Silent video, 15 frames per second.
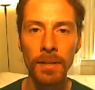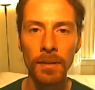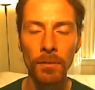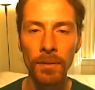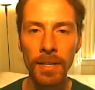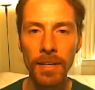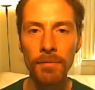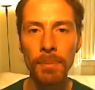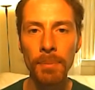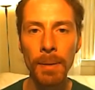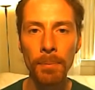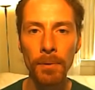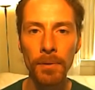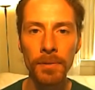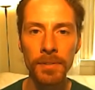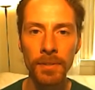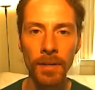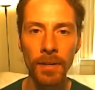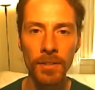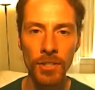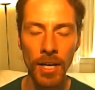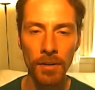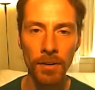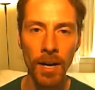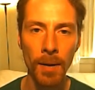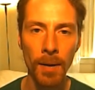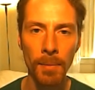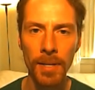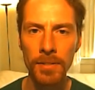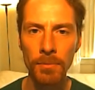leave people's channel
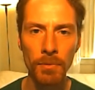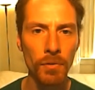comments.